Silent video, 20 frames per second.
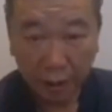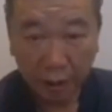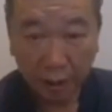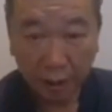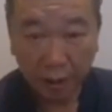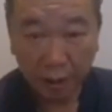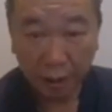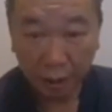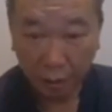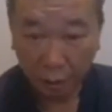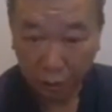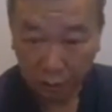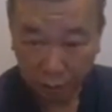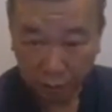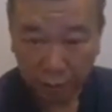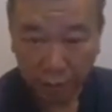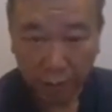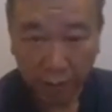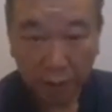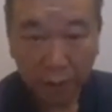Or you want
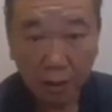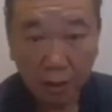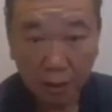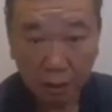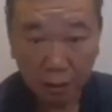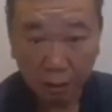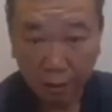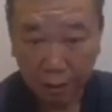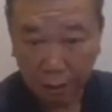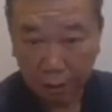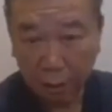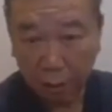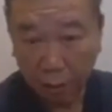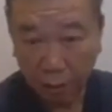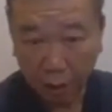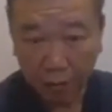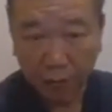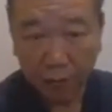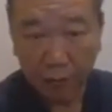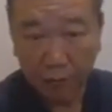me to make your
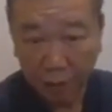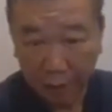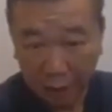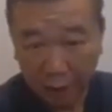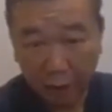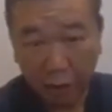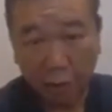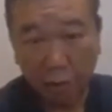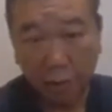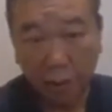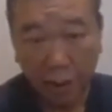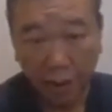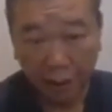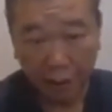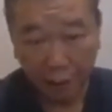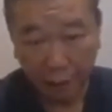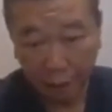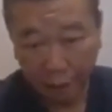wife lead a normal life?